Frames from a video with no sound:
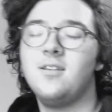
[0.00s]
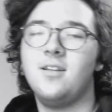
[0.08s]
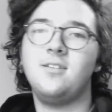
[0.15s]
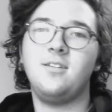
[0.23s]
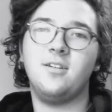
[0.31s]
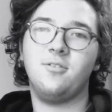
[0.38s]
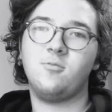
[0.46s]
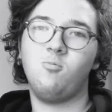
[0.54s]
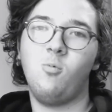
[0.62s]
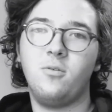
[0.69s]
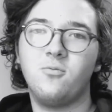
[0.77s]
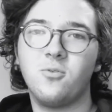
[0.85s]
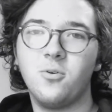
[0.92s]
You know, it's
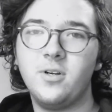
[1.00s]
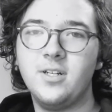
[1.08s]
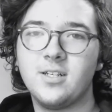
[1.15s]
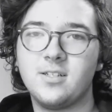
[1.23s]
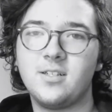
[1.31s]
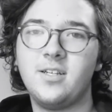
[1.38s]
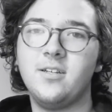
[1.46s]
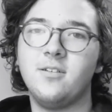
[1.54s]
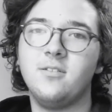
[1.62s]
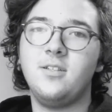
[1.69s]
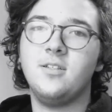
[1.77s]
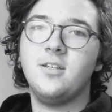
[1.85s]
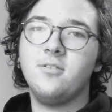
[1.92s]
one rule, he doesn't kill,
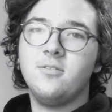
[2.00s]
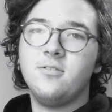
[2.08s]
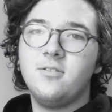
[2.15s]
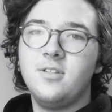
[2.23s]
you know.